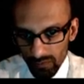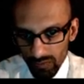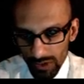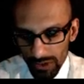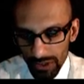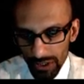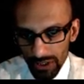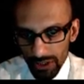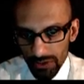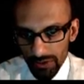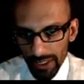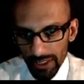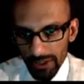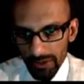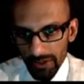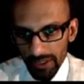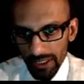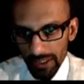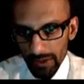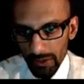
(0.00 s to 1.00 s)
you can direct
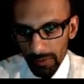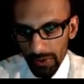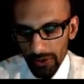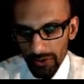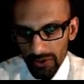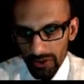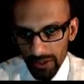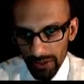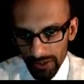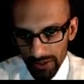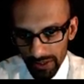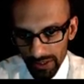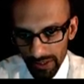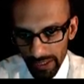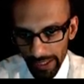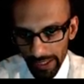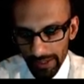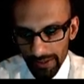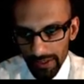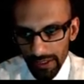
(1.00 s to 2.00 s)
your needle posterior to
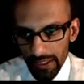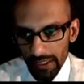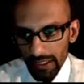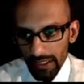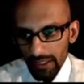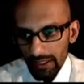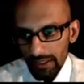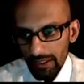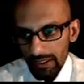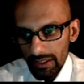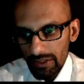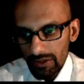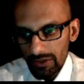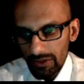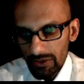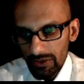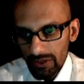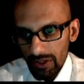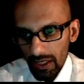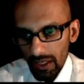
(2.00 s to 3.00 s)
that. You can use